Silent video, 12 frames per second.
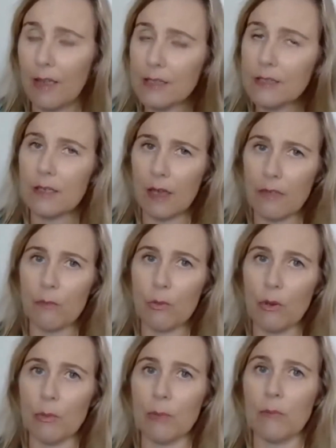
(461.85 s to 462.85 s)
And that's
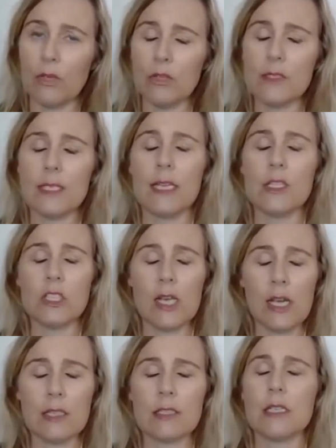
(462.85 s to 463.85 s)
another problem, because they
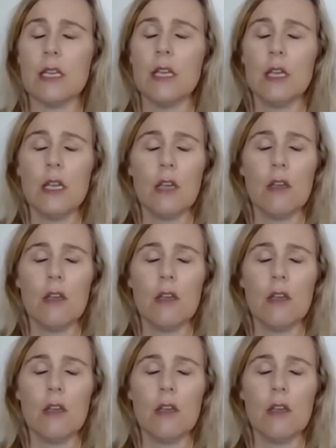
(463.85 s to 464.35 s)
just